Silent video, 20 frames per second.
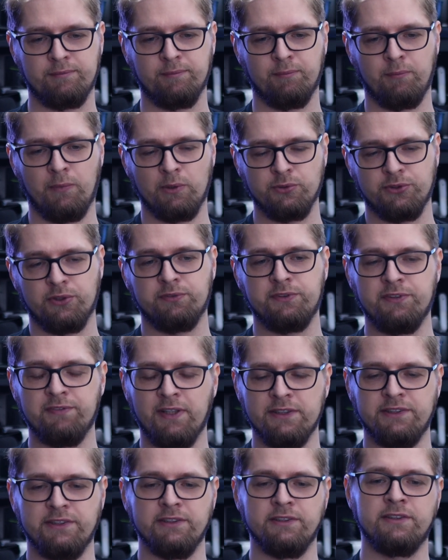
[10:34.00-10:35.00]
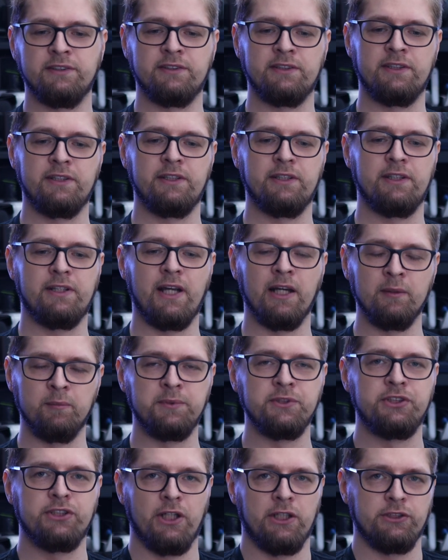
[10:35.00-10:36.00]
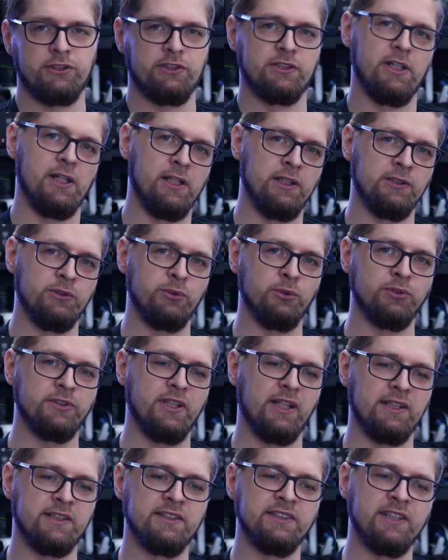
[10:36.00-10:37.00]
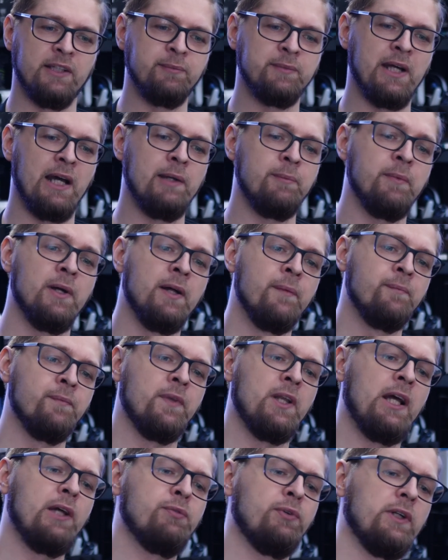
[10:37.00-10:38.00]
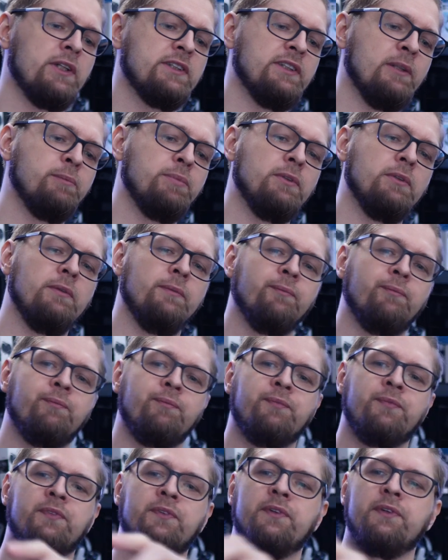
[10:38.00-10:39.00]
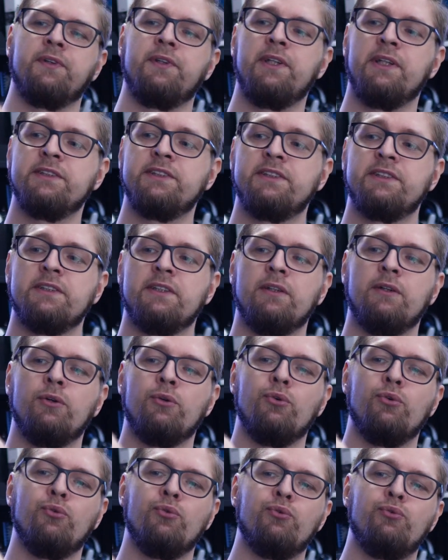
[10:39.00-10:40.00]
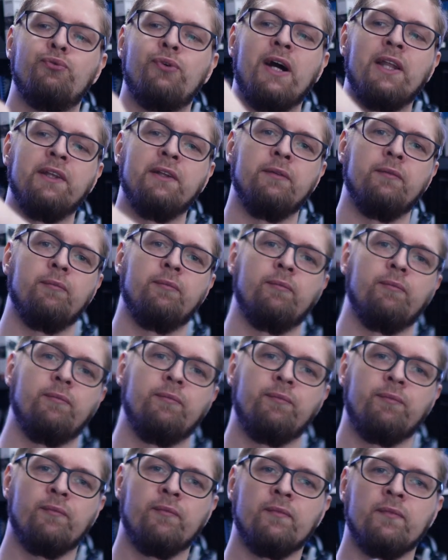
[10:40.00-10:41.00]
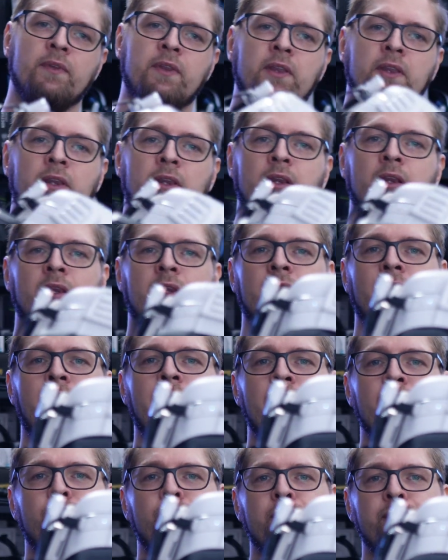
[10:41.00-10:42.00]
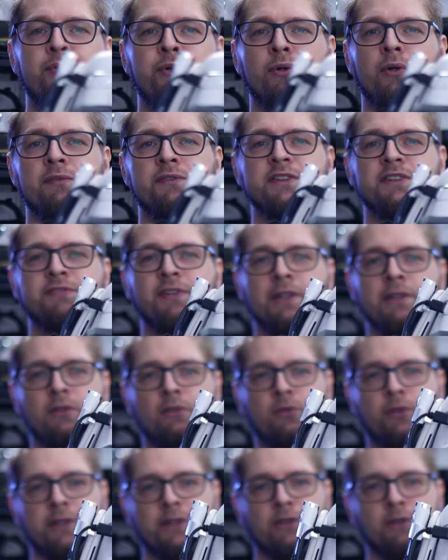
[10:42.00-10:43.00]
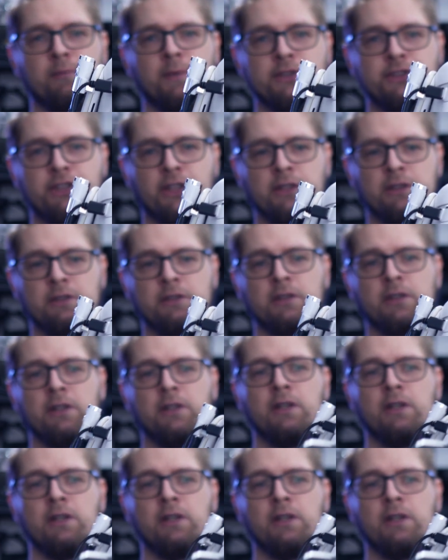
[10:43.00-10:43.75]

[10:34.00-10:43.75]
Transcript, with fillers: most of devices can be charged and used at the same time. Like for example, this fan. I have a review of this fan already on my channel,